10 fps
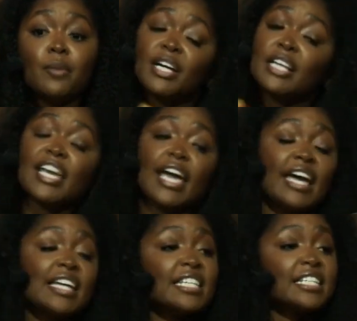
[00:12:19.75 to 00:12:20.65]
because it
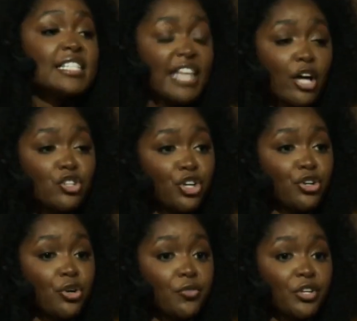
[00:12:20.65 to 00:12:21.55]
aids in cell
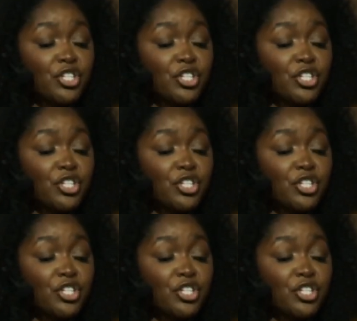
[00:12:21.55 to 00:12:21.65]
turnover,